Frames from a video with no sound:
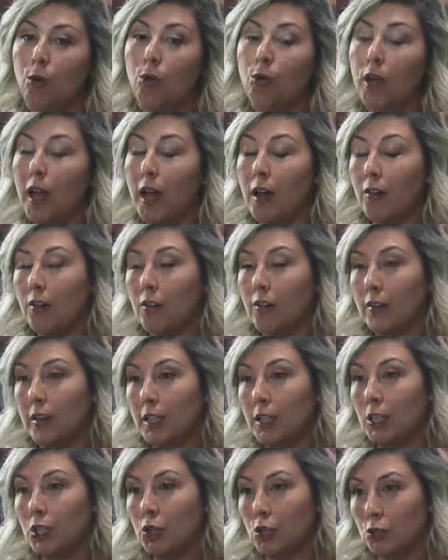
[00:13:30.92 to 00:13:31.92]
We have a
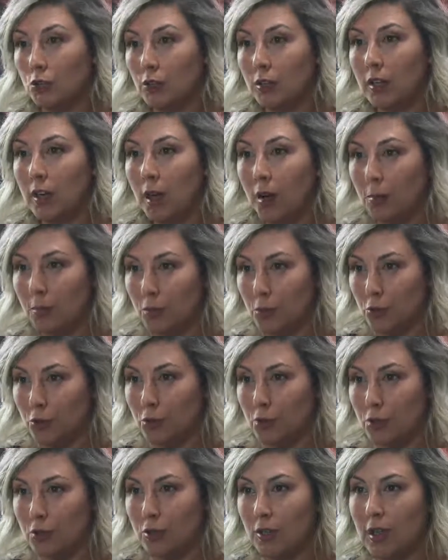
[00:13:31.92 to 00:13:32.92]
very good
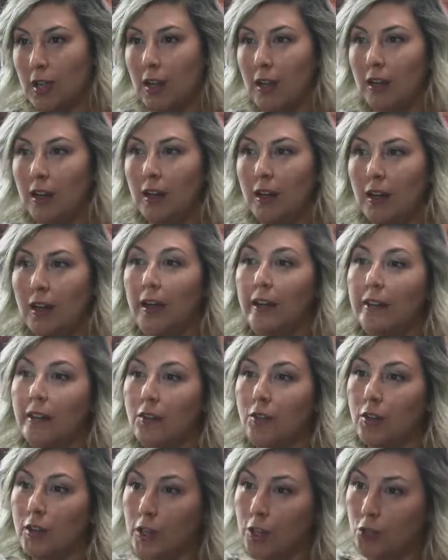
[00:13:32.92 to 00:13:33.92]
campus at
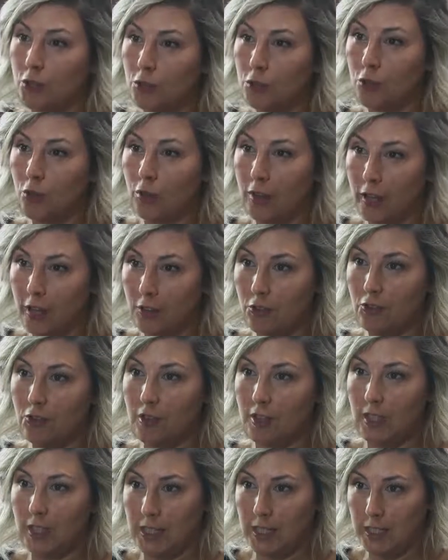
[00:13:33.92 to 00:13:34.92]
a very good
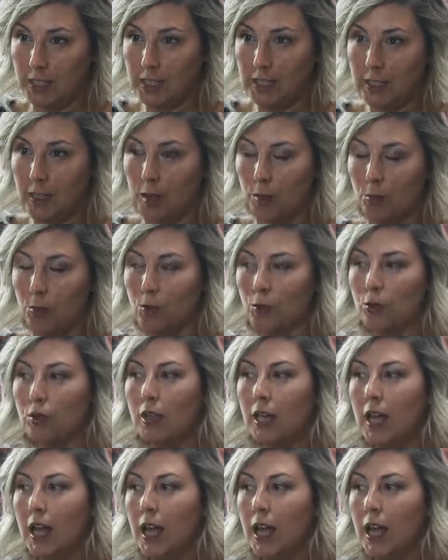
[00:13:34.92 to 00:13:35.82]
location in Istanbul.